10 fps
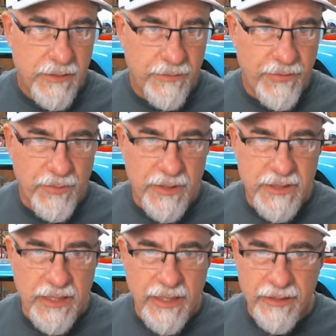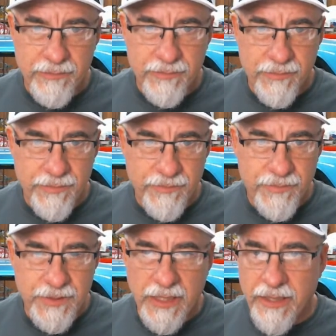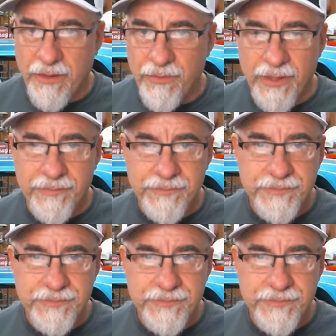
if you want to send it that way.